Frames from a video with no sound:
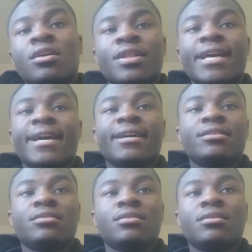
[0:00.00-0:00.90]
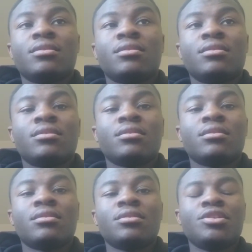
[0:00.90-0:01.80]
that
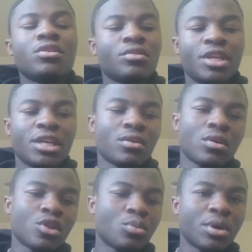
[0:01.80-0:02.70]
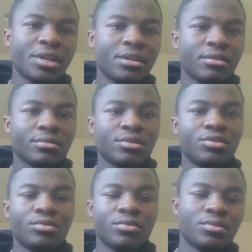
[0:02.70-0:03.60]
you don't get all the money.
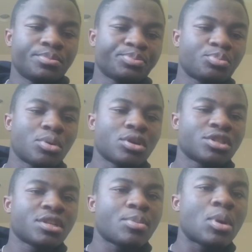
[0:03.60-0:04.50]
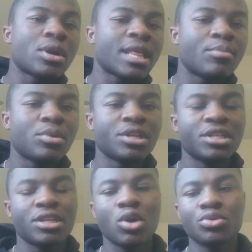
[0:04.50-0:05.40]
You partial that part of that
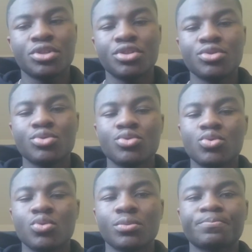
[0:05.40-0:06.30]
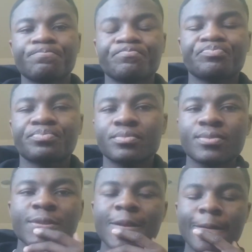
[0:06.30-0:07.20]
money goes to
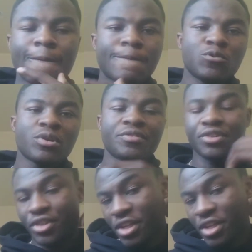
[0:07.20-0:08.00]
um, whoever you're